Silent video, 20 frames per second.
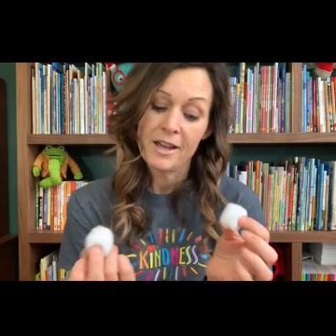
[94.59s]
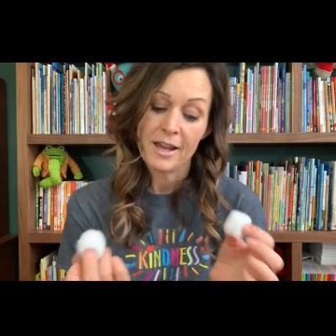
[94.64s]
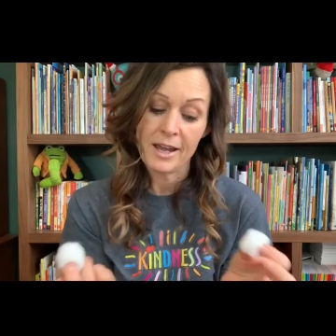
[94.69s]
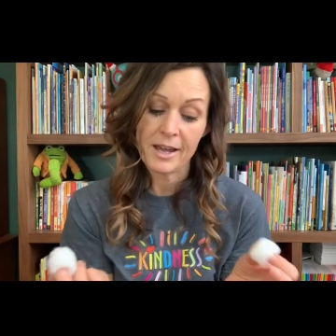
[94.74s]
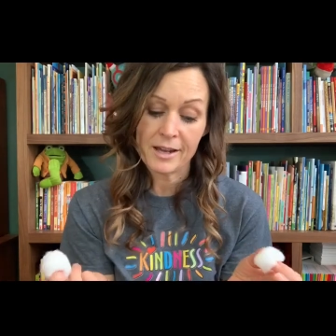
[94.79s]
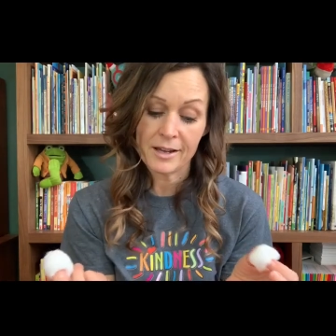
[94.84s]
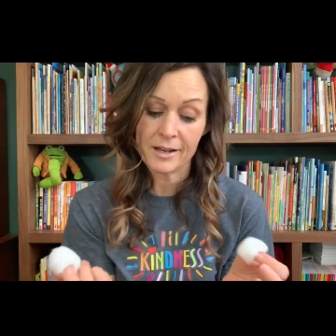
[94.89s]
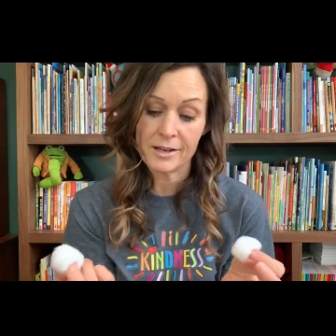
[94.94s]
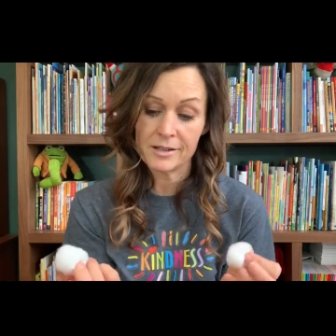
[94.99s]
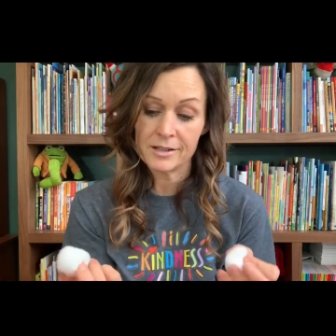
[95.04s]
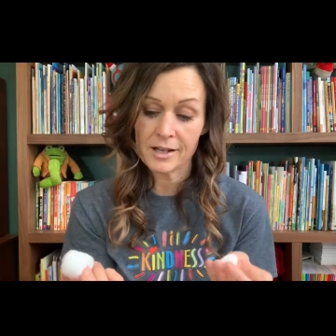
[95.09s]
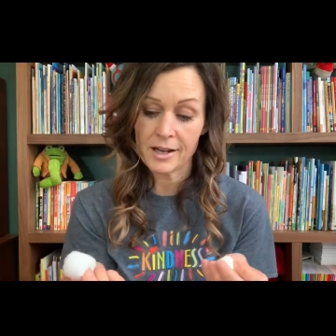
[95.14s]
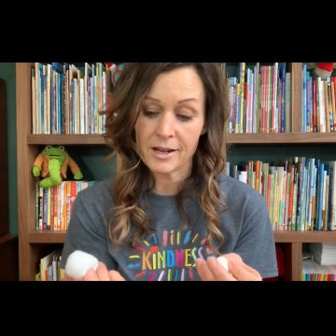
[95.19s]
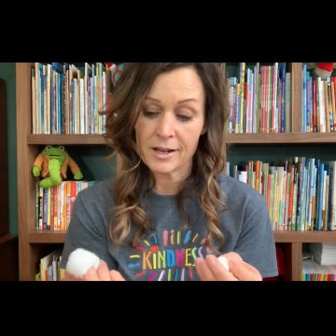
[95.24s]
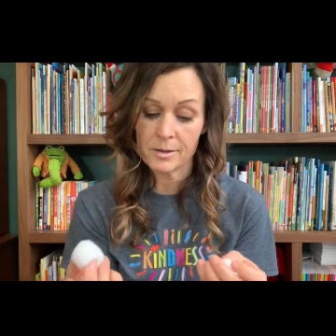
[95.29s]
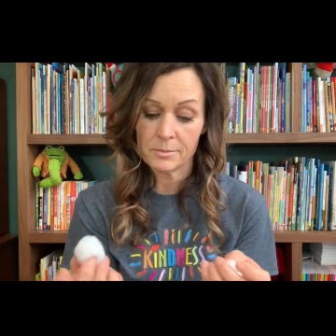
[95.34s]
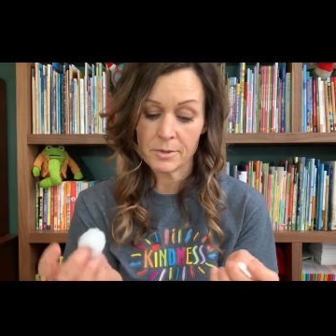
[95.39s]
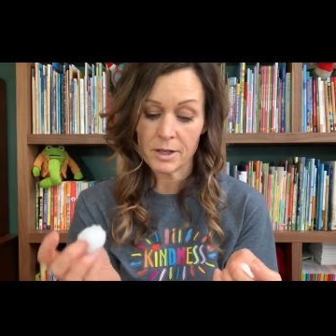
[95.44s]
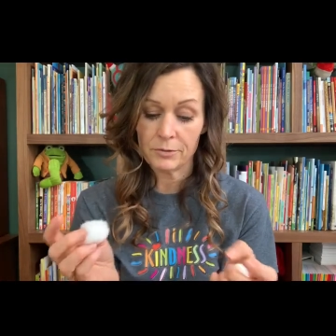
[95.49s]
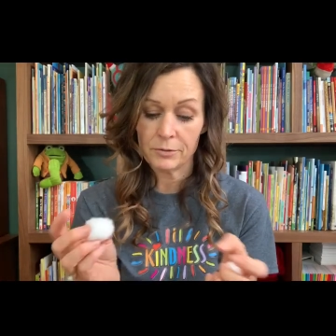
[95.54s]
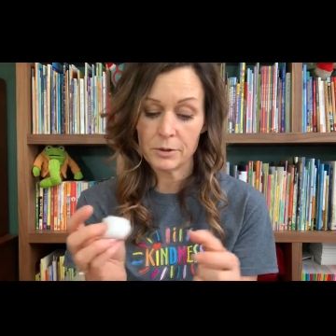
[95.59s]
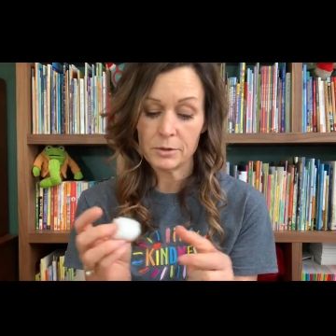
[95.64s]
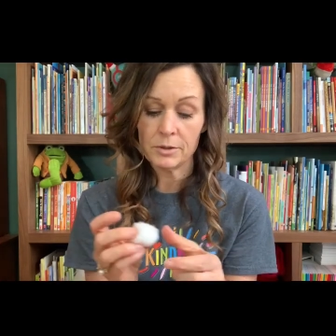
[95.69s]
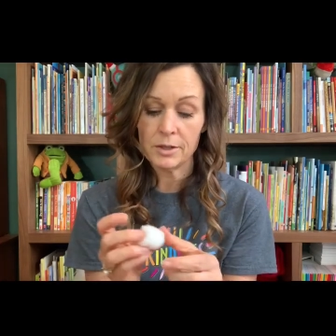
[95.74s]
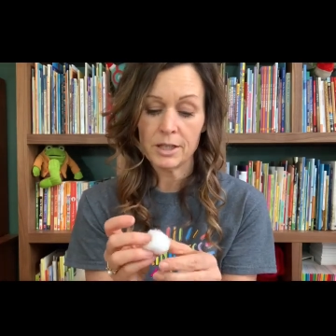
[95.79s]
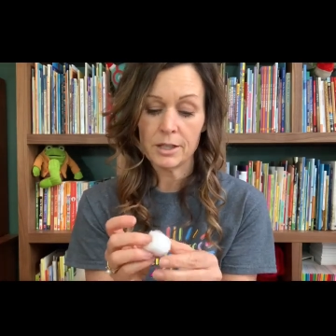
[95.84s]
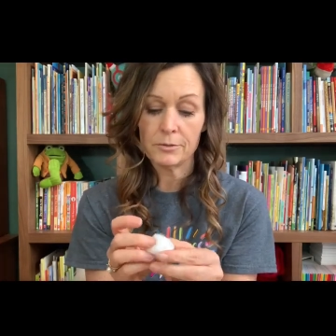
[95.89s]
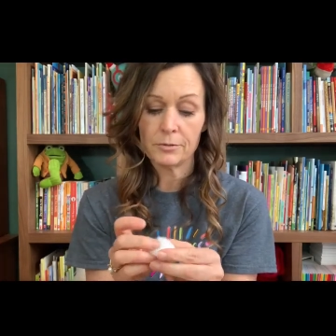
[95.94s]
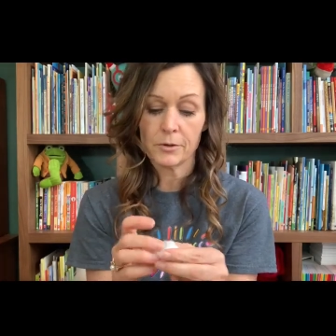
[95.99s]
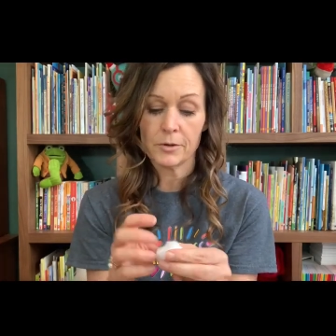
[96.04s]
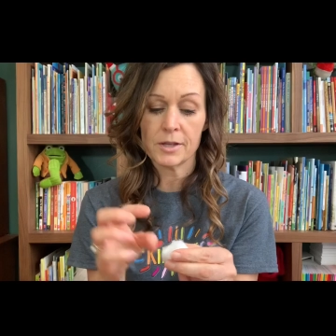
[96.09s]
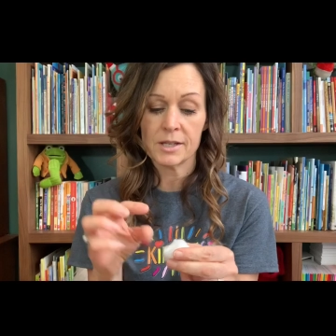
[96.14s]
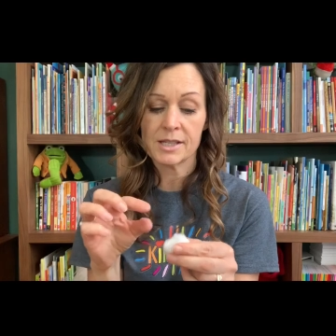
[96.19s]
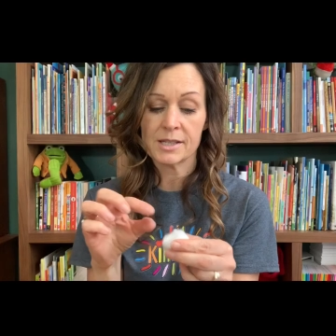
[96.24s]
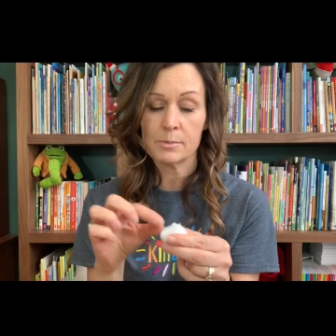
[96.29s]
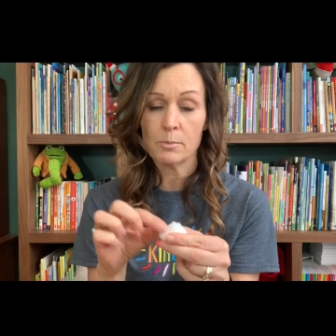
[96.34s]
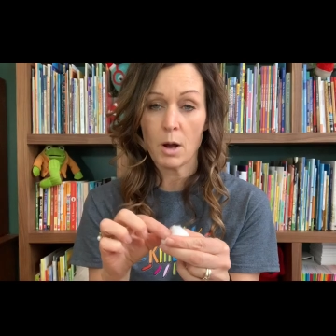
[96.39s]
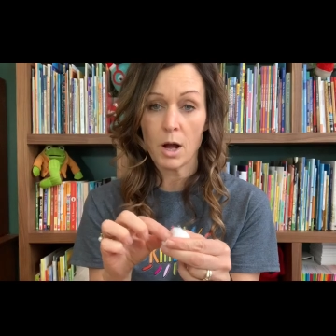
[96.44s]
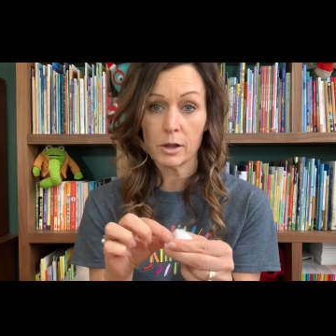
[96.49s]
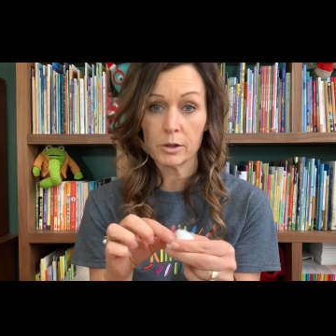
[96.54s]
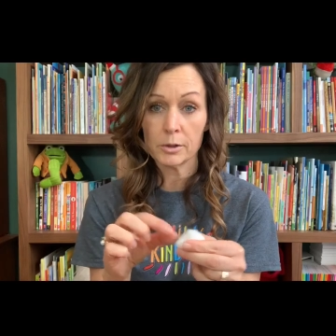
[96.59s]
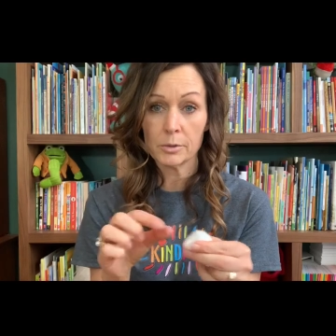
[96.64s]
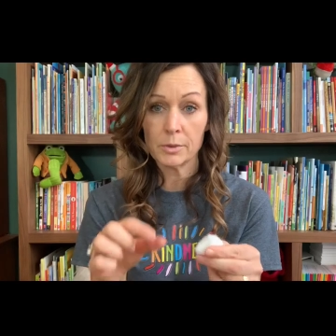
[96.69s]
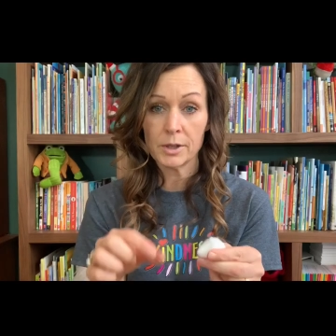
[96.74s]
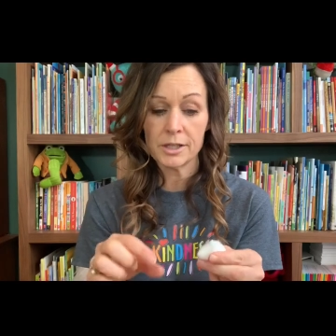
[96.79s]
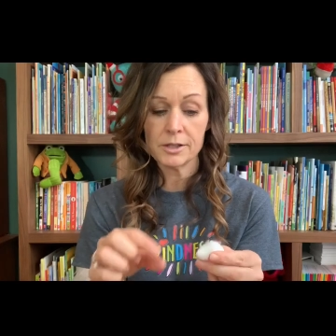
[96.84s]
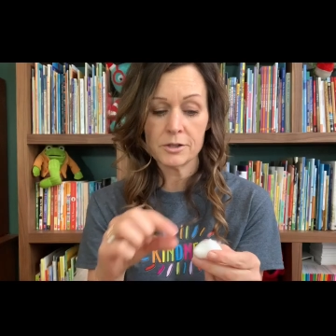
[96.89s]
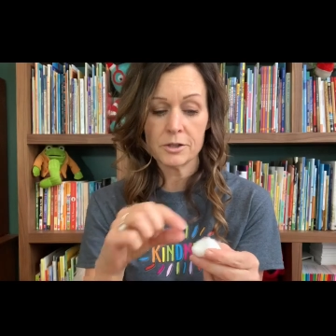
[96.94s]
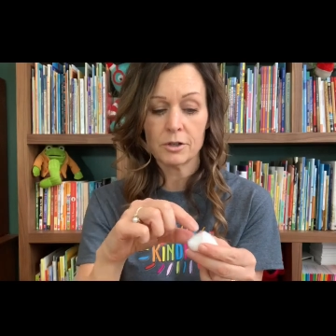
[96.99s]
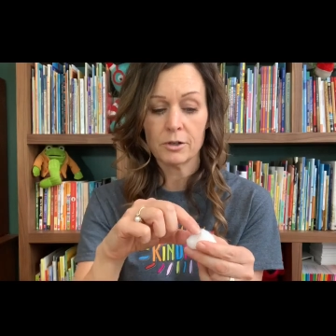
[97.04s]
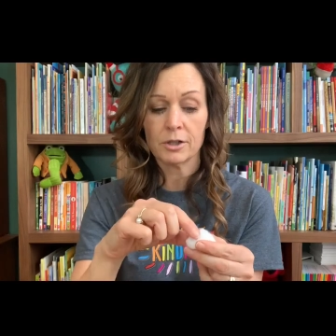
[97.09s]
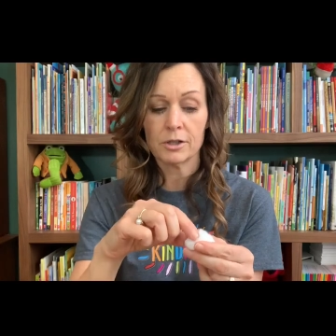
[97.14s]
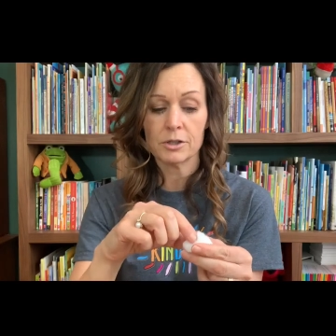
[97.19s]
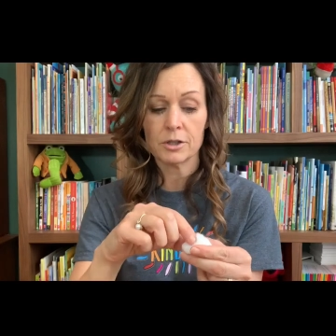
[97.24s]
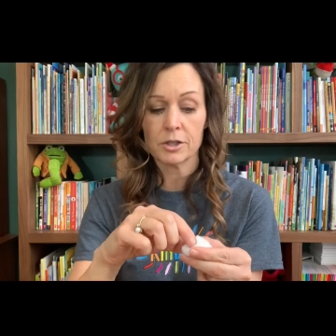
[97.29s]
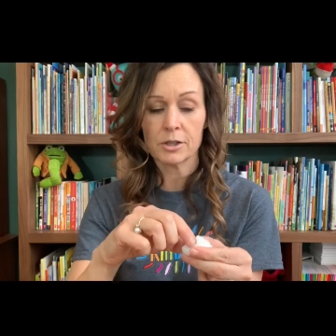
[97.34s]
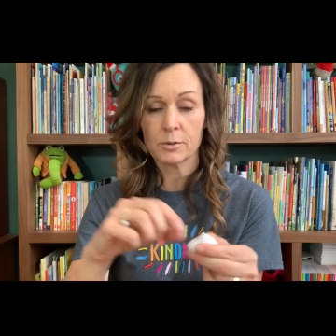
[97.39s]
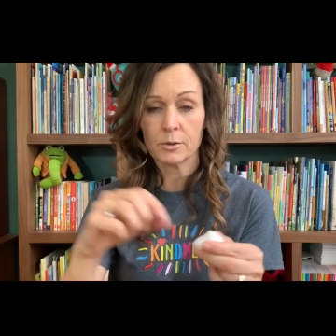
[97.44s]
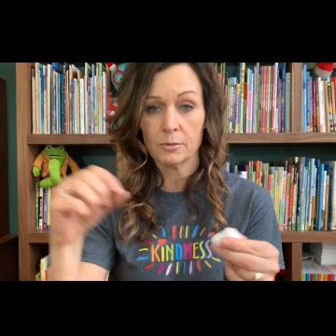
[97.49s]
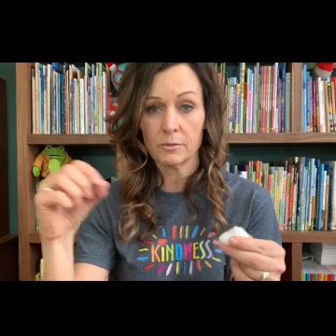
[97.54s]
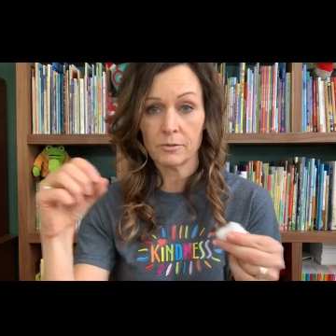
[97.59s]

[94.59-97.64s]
And um, if you need for the smaller ones, you can just